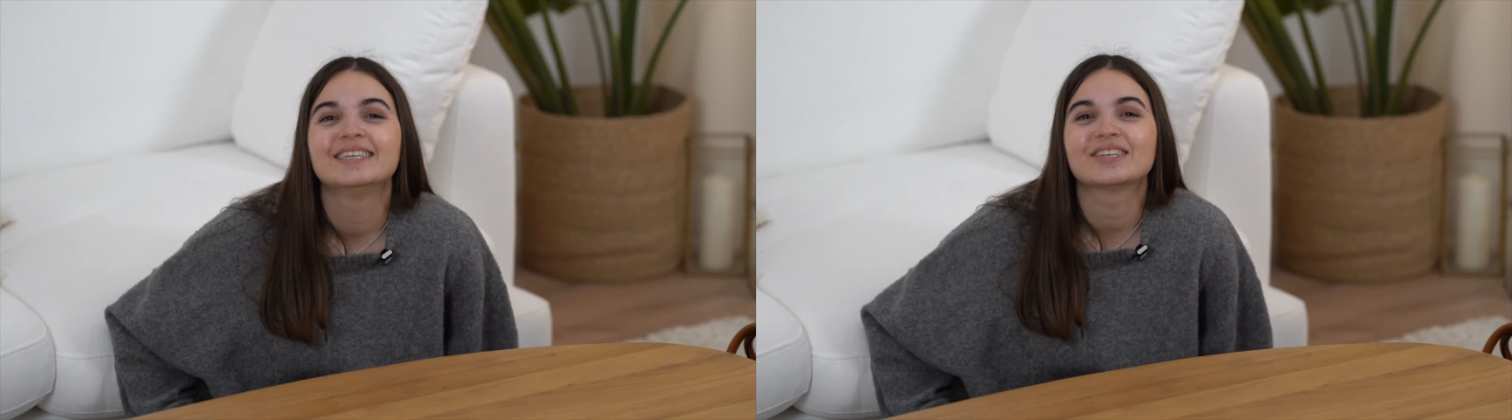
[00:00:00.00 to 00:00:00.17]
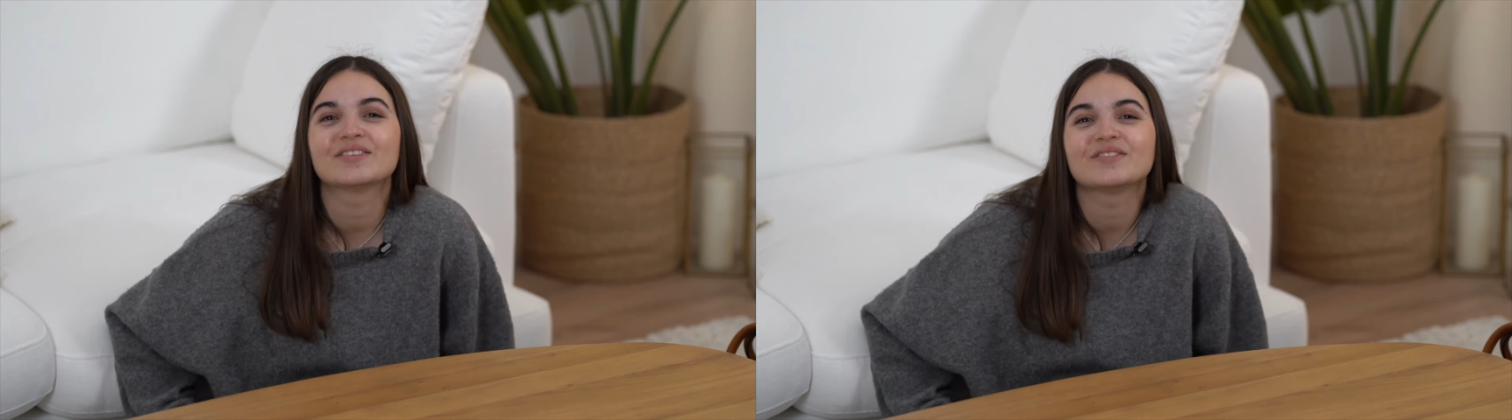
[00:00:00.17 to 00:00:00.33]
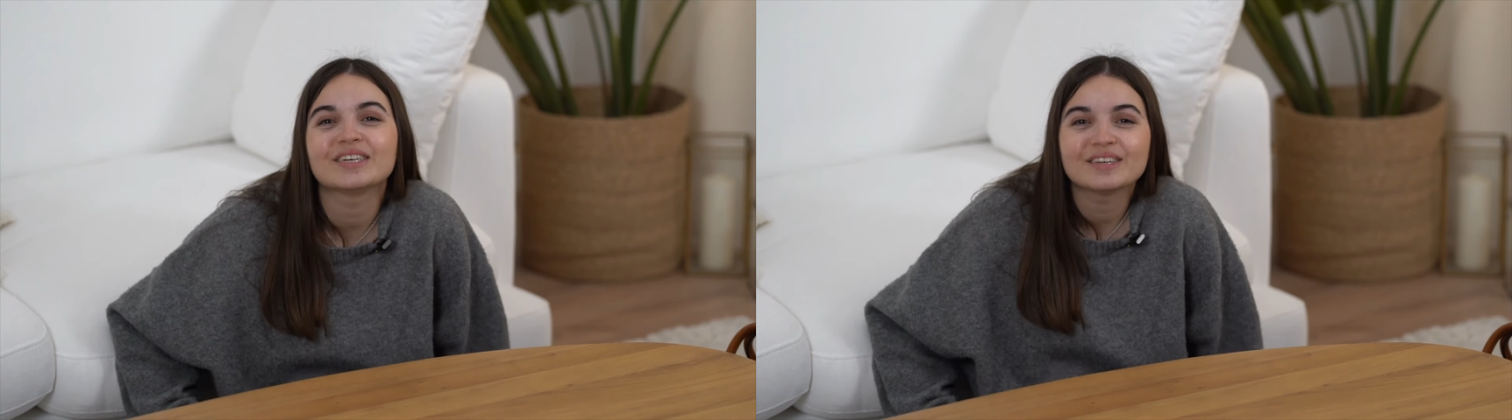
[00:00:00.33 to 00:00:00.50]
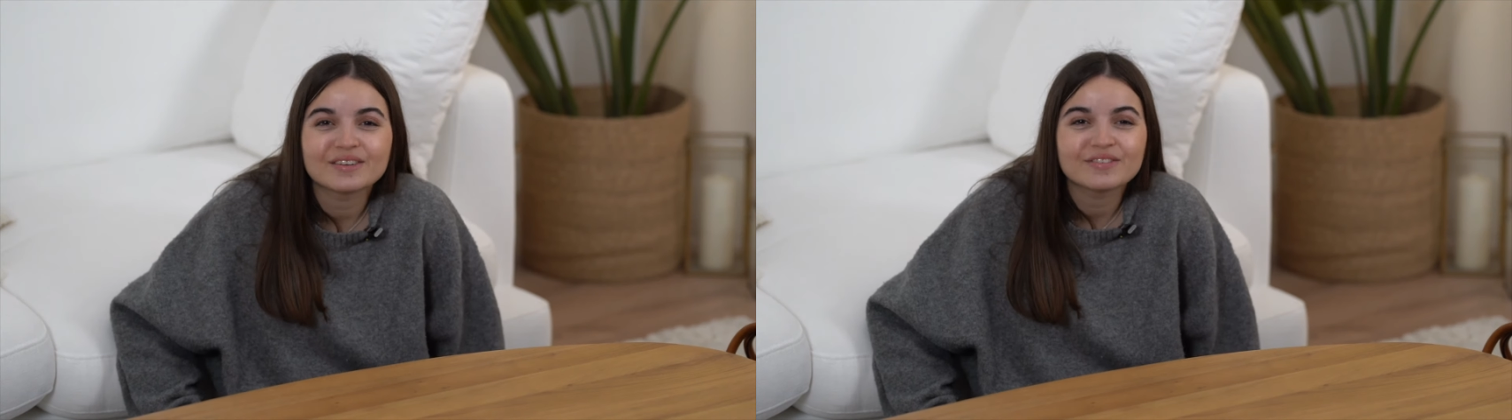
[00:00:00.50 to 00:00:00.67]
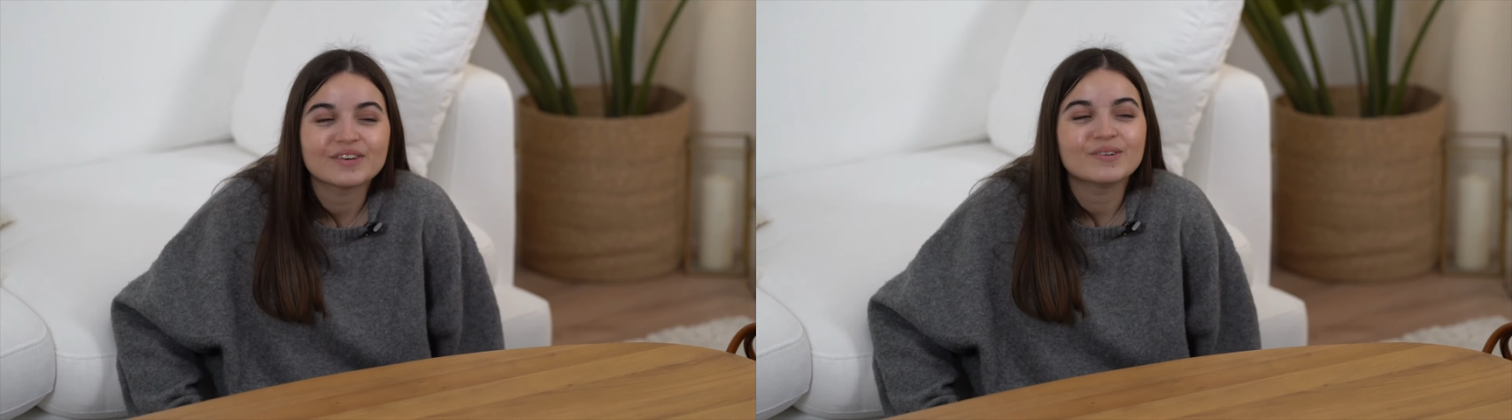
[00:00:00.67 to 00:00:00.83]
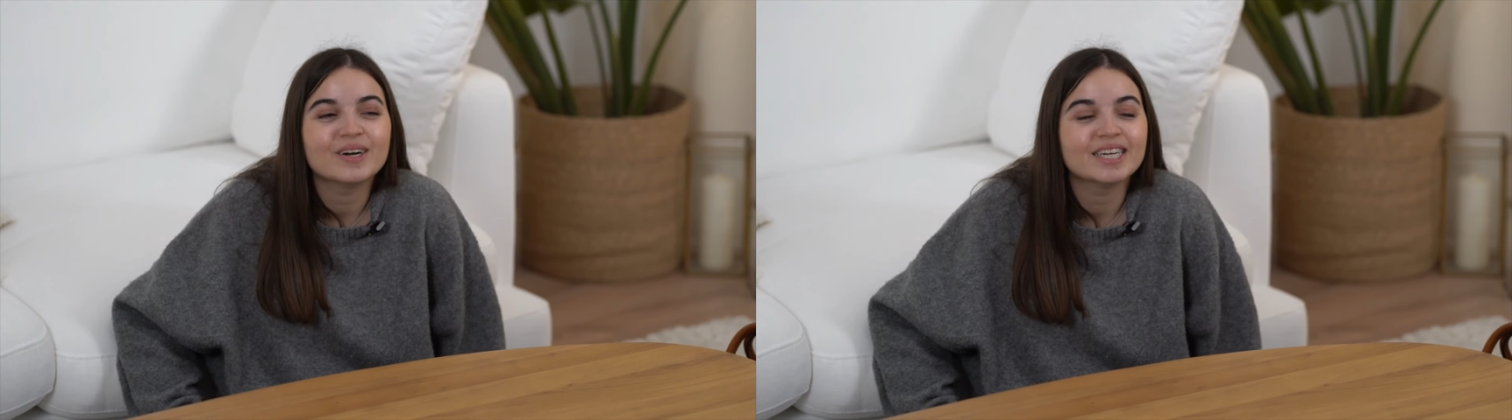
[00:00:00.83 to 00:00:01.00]
So thank you
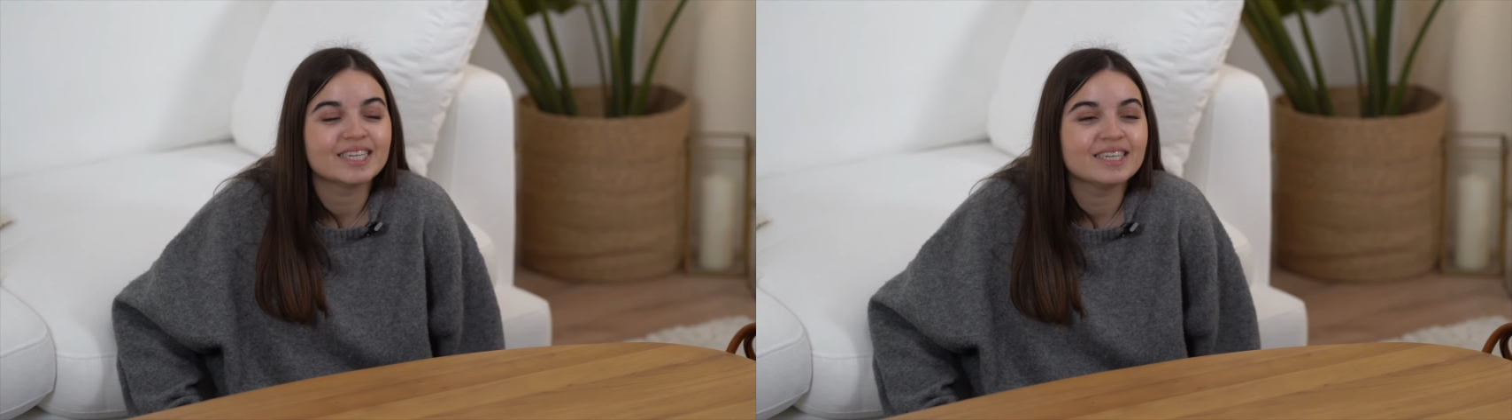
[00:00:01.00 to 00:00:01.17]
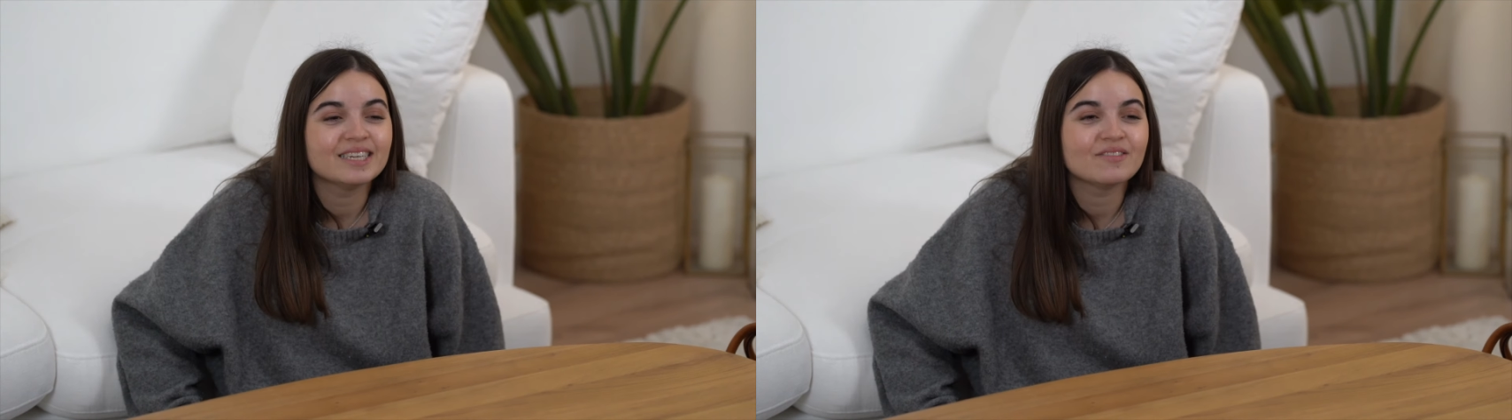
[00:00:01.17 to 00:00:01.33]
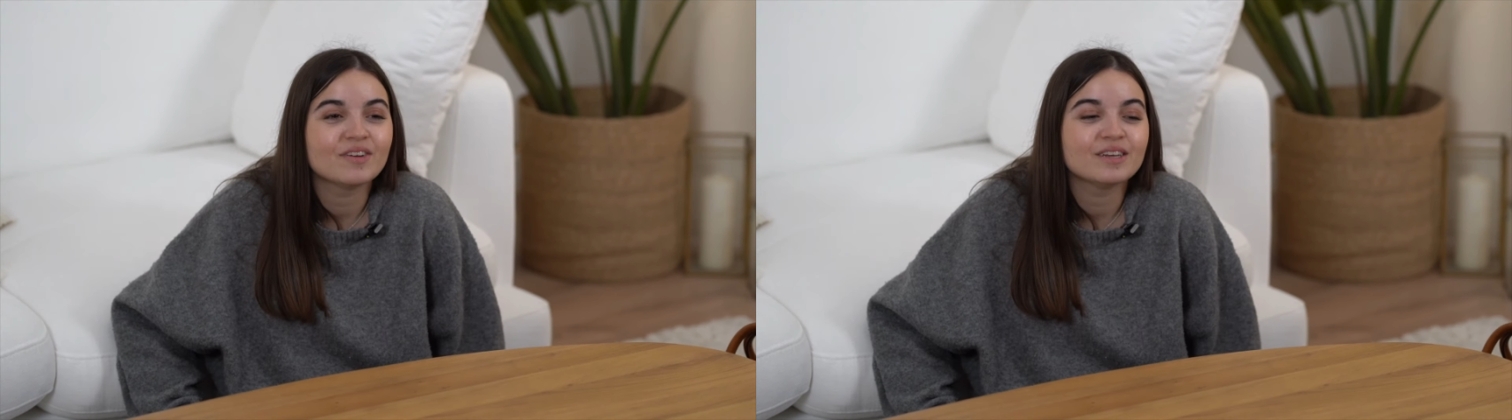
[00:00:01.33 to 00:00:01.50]
for watching.